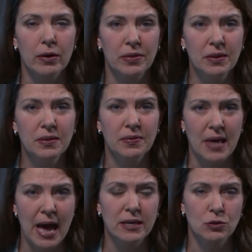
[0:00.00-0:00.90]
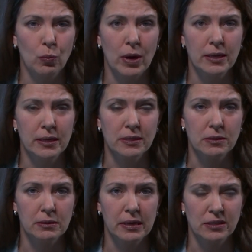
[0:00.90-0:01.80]
I think that is what
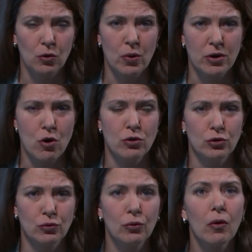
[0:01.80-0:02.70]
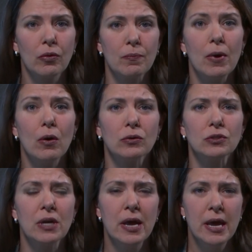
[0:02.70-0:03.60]
is going to hurt Trudeau the most,